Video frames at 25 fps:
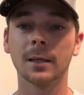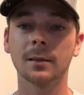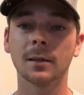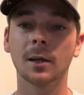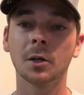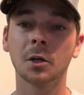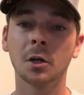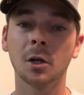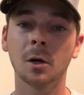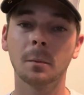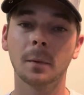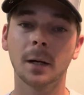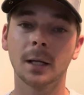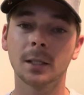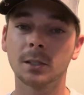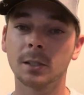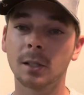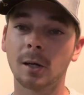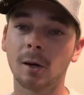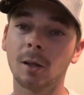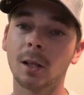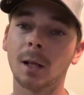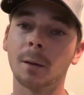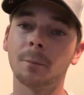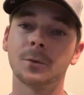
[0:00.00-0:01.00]
I don't know about
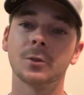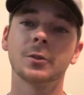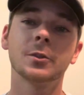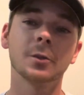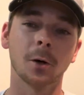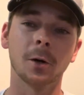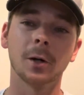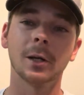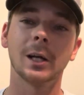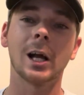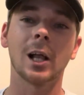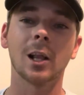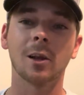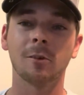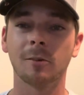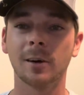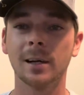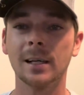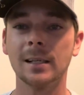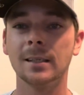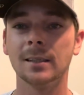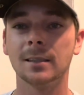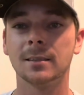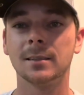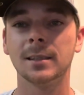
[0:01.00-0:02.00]
y'all. I'm sure y'all are
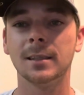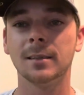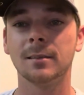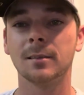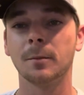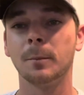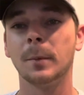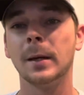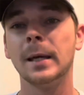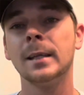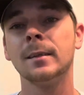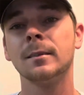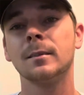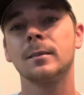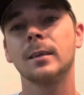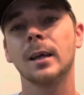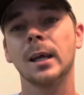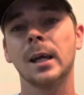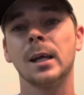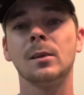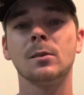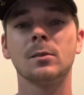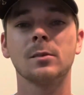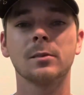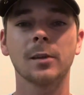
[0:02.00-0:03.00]
ready to see some
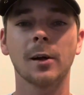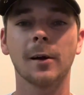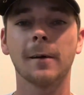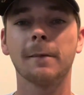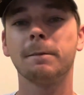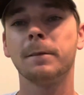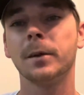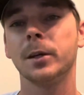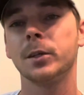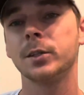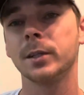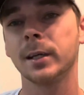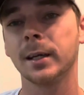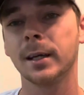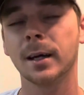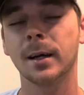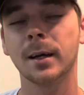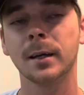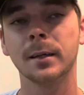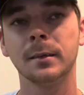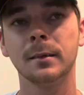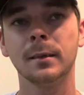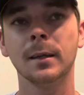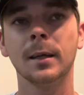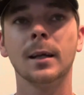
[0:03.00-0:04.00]
insane surf fishing
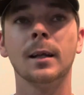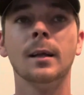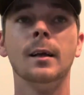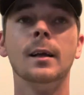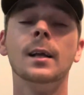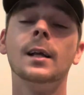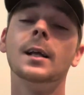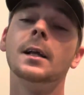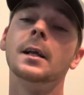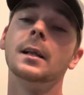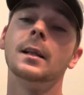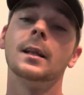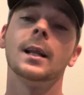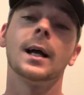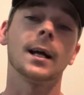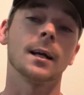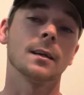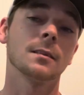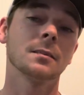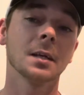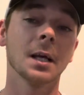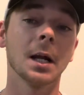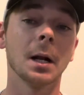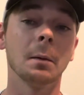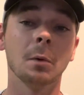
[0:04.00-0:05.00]
content. Like I
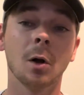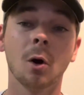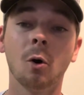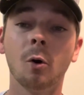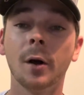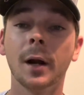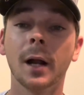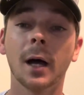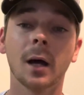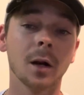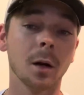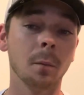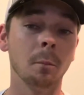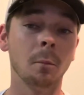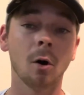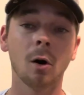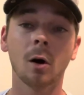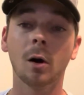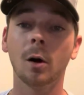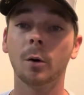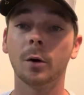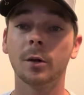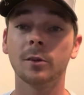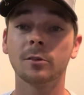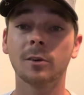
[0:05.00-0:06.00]
said, I'm going out
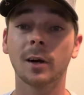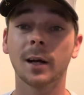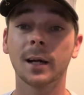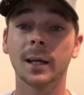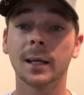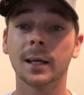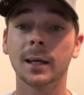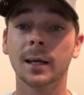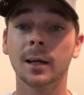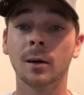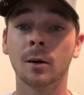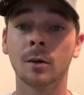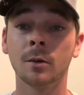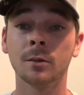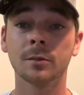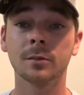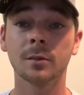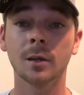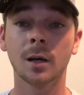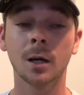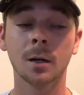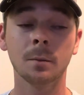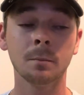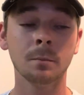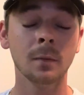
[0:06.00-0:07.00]
tomorrow to try to get on
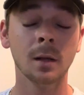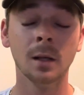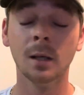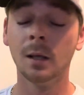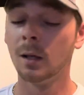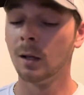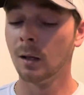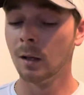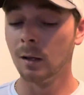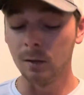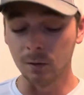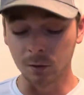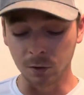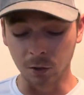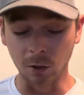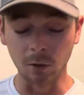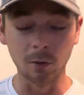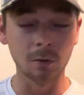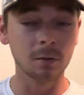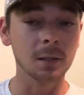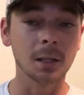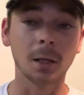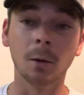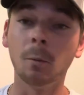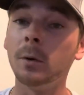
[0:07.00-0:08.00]
some.
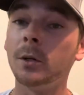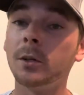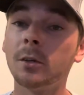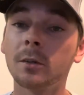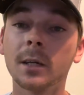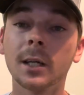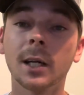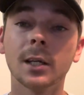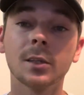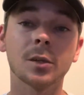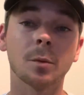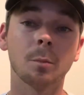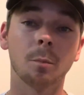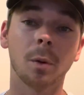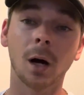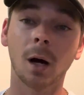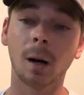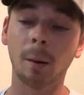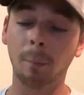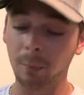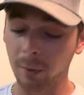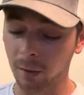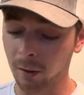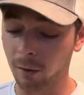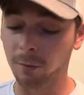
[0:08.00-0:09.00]
Usually when you're catching
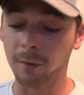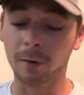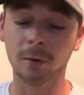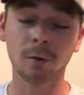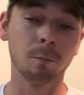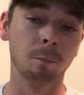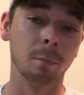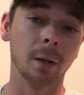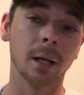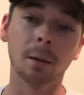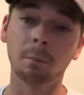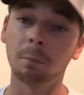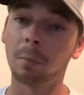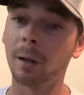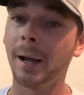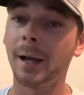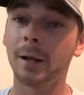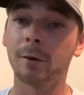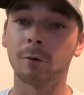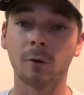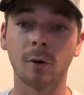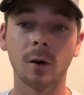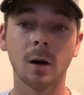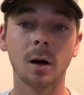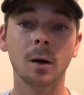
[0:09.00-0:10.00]
pompano, there's big black
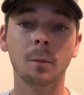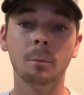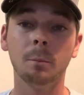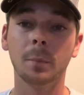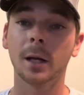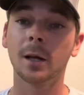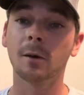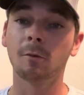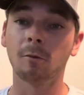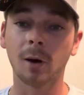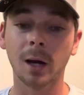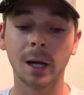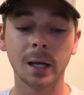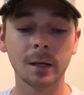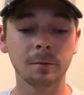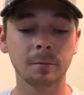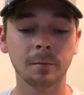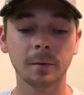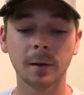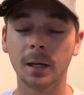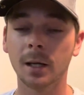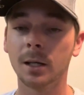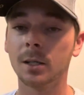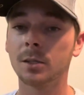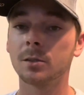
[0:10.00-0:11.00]
drum, big
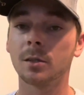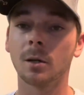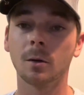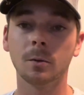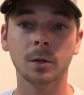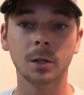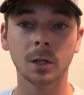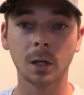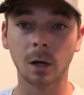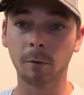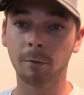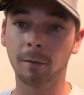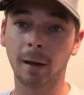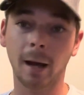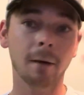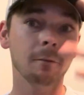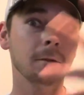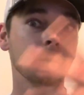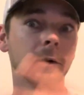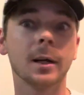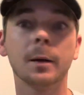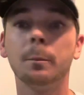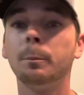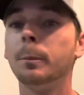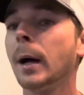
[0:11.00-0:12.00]
redfish. So, you know,
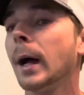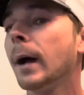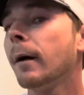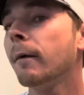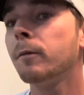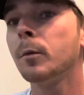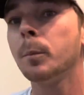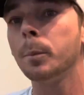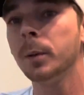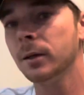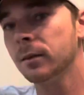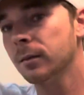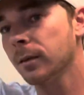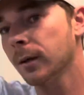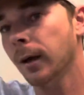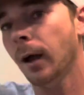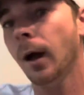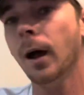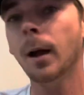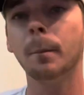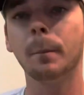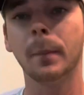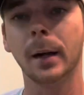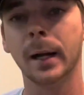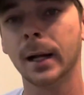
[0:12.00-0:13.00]
have a piece of
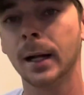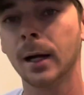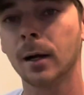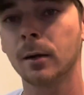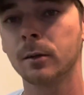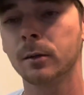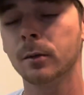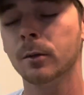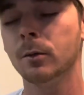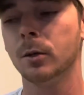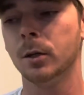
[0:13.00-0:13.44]
cut bait out too.